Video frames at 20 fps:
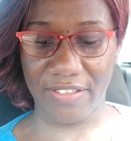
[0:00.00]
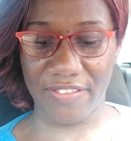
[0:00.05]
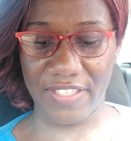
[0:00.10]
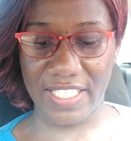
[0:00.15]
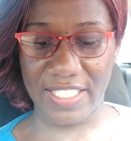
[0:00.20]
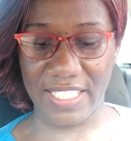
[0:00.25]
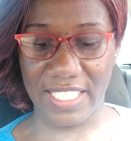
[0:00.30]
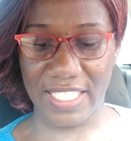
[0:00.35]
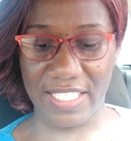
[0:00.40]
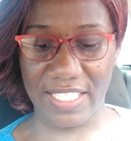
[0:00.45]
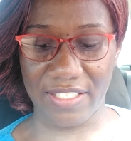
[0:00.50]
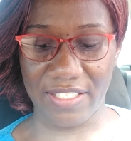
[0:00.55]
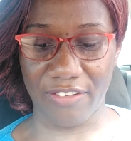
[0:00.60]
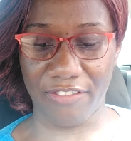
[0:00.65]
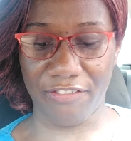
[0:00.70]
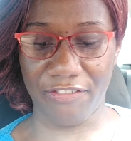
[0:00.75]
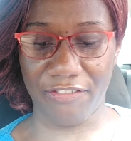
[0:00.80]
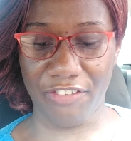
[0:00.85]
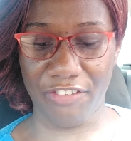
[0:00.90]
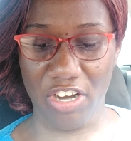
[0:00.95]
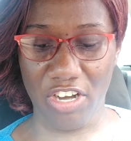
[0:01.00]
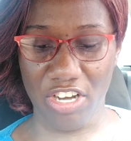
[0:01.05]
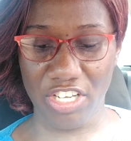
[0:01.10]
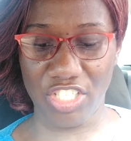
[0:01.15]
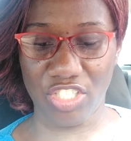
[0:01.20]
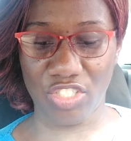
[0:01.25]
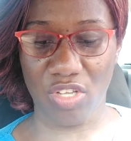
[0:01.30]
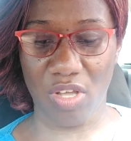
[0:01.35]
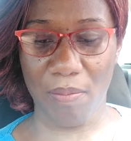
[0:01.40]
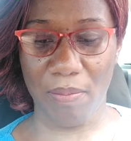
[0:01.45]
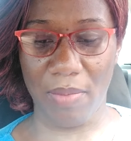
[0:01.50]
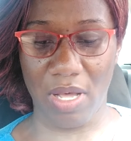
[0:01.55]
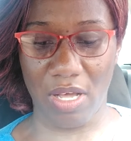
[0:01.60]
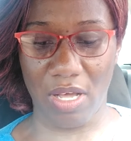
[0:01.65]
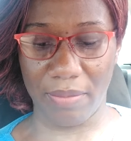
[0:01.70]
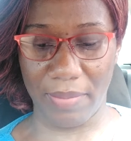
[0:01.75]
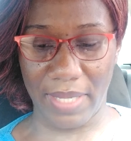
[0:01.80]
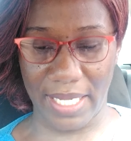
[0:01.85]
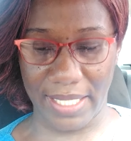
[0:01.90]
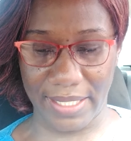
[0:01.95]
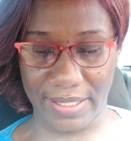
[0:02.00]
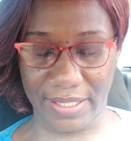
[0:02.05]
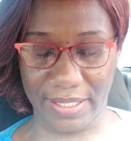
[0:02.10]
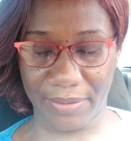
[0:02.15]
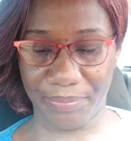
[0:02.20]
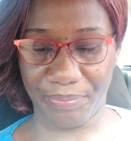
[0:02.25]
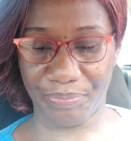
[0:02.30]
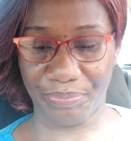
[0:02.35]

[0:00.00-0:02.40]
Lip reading: This is the first commandment.